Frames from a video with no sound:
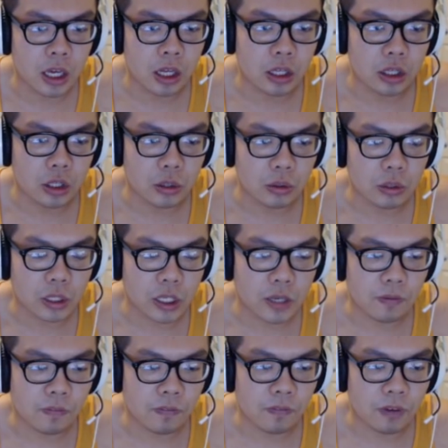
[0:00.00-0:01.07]
newly
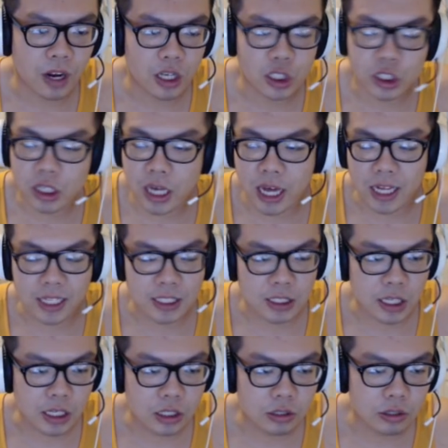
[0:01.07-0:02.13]
fresh
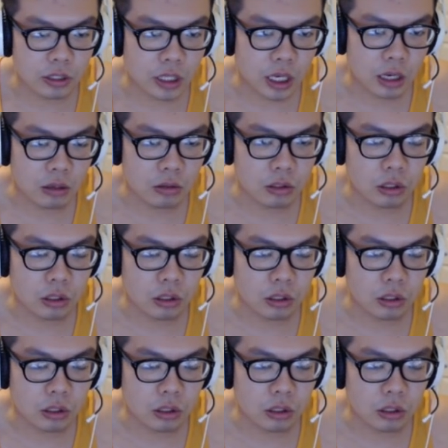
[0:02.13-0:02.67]
Alexander account.